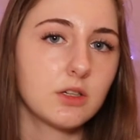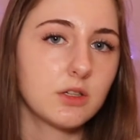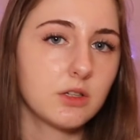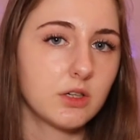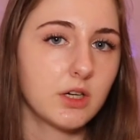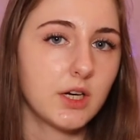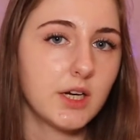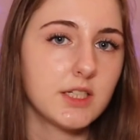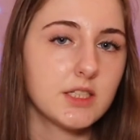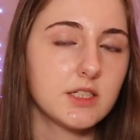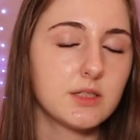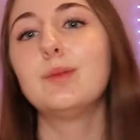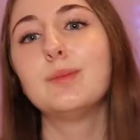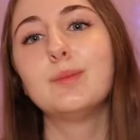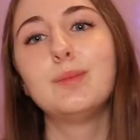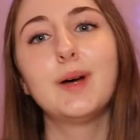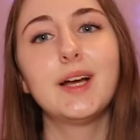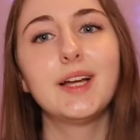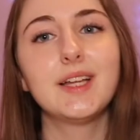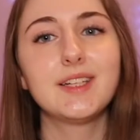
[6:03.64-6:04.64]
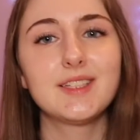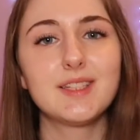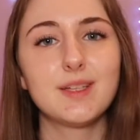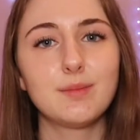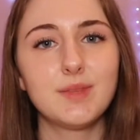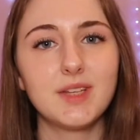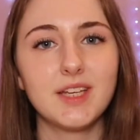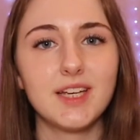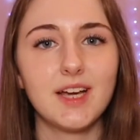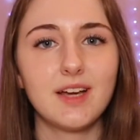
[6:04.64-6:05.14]
grades, but
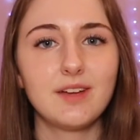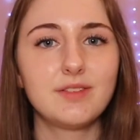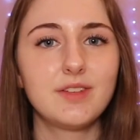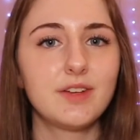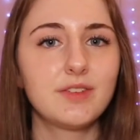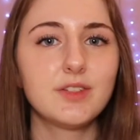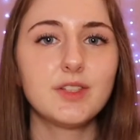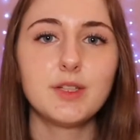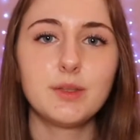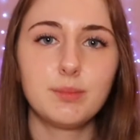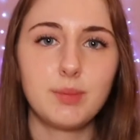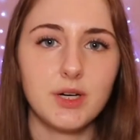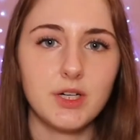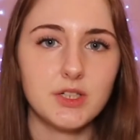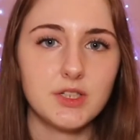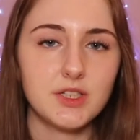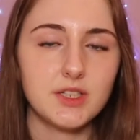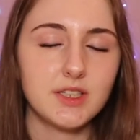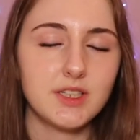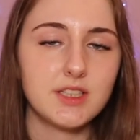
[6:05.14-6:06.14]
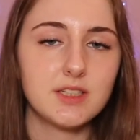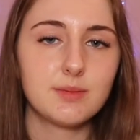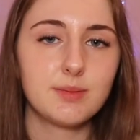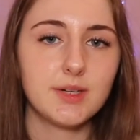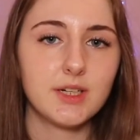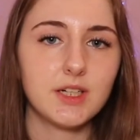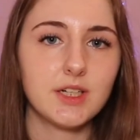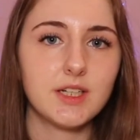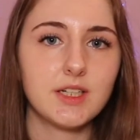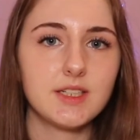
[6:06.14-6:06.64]
something I've definitely personally
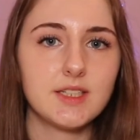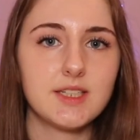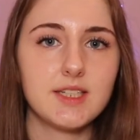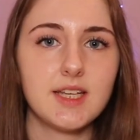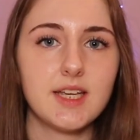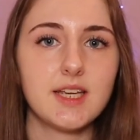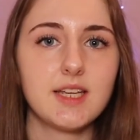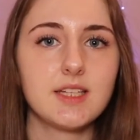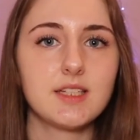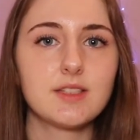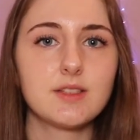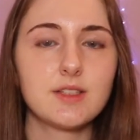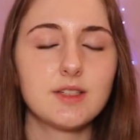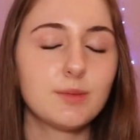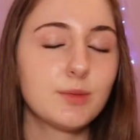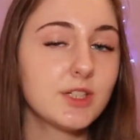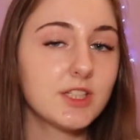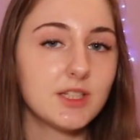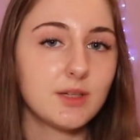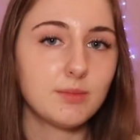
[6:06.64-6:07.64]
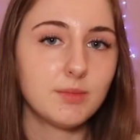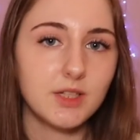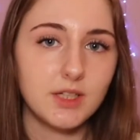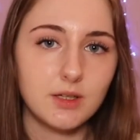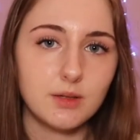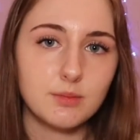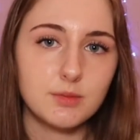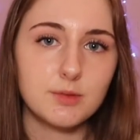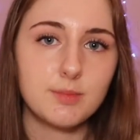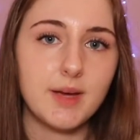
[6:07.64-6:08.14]
experienced is when something
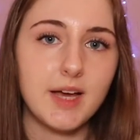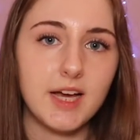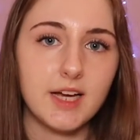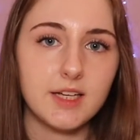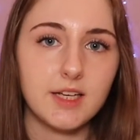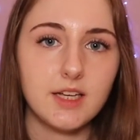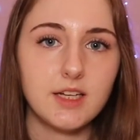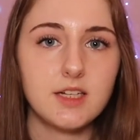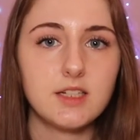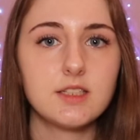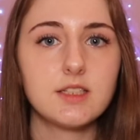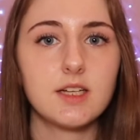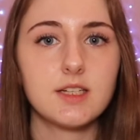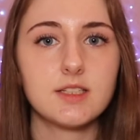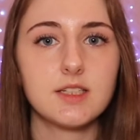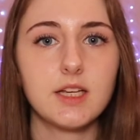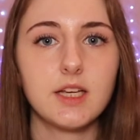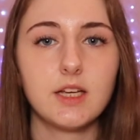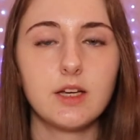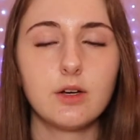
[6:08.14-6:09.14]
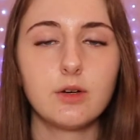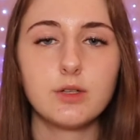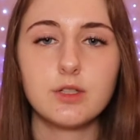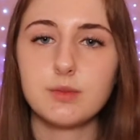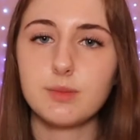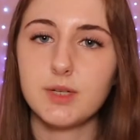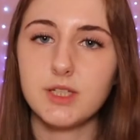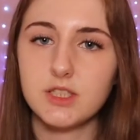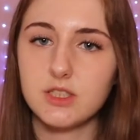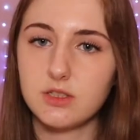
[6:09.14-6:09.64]
comes back and it doesn't go
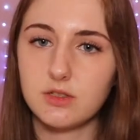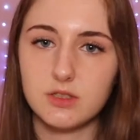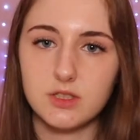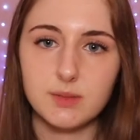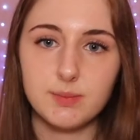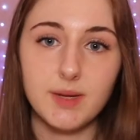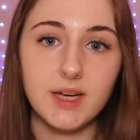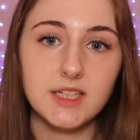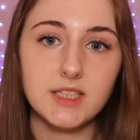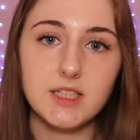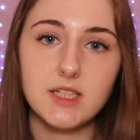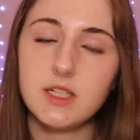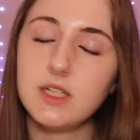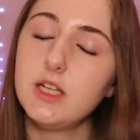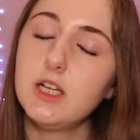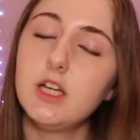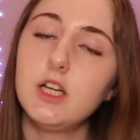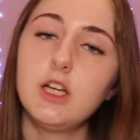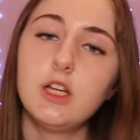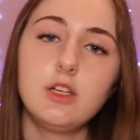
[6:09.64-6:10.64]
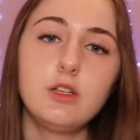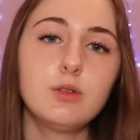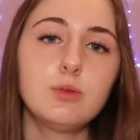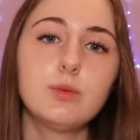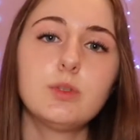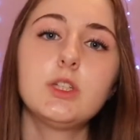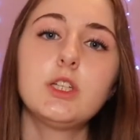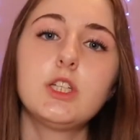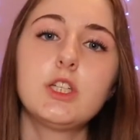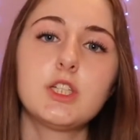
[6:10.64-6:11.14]
as well as you expected, you
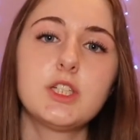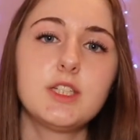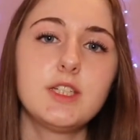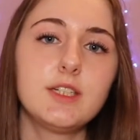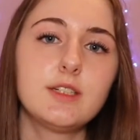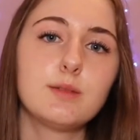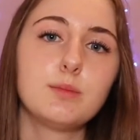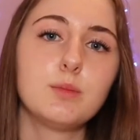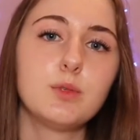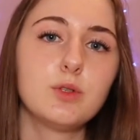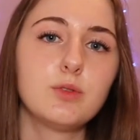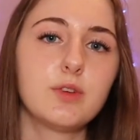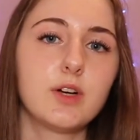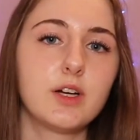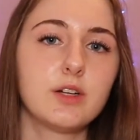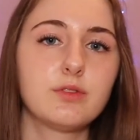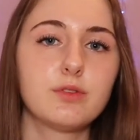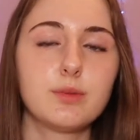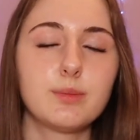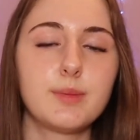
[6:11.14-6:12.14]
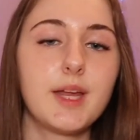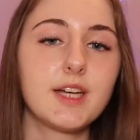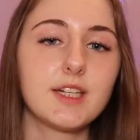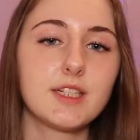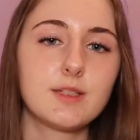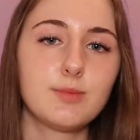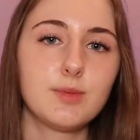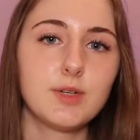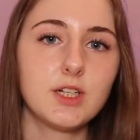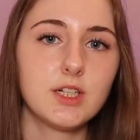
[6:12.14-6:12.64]
really just need to move on from that
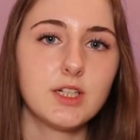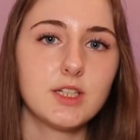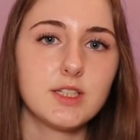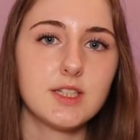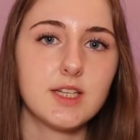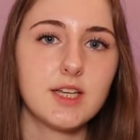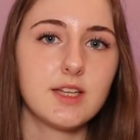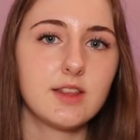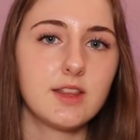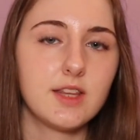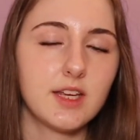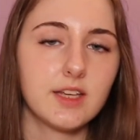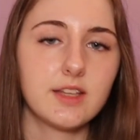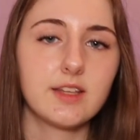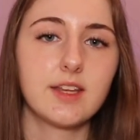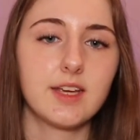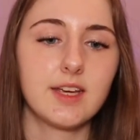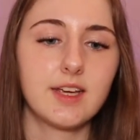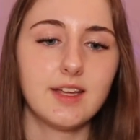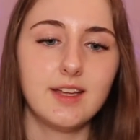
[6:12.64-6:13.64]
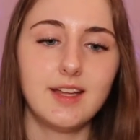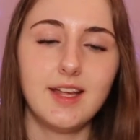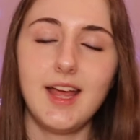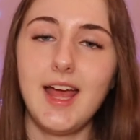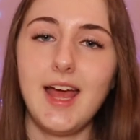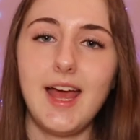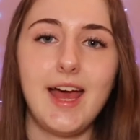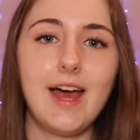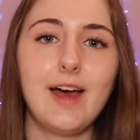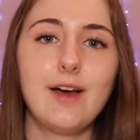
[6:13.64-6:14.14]
experience and think like,
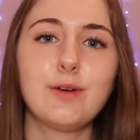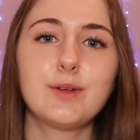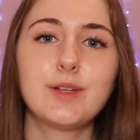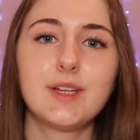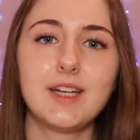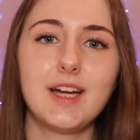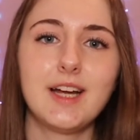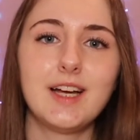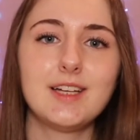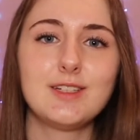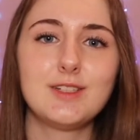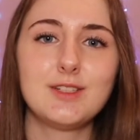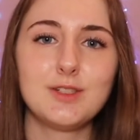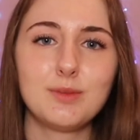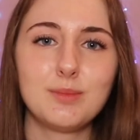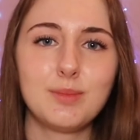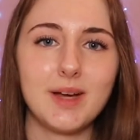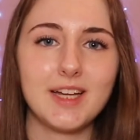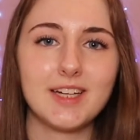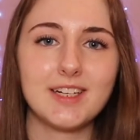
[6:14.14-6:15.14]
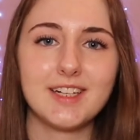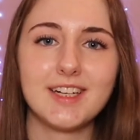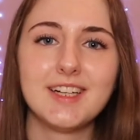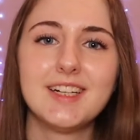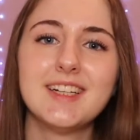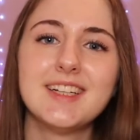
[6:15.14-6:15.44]
how can I do better